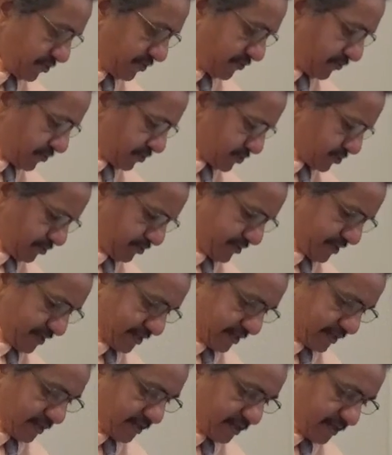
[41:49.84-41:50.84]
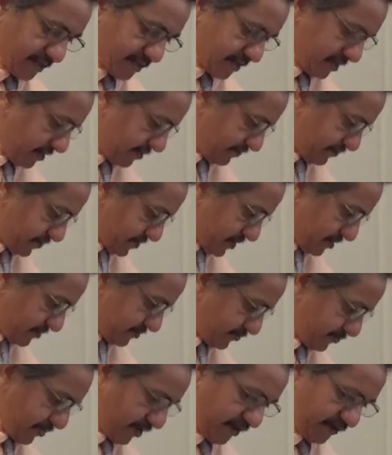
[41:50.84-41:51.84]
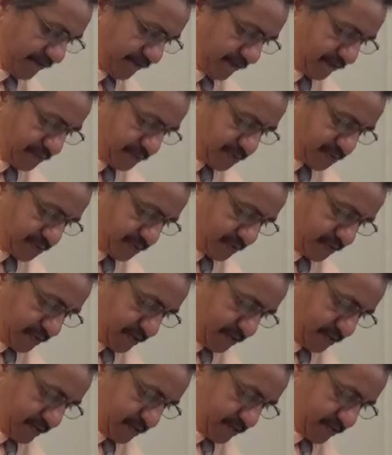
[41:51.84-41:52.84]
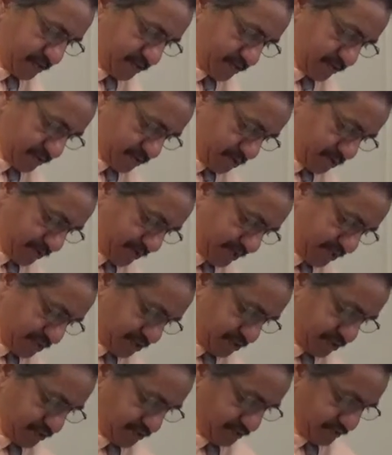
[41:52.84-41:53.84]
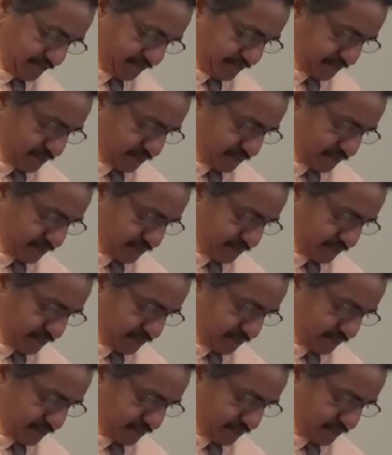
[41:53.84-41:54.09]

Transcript: one more story. Um, Proverbs 22.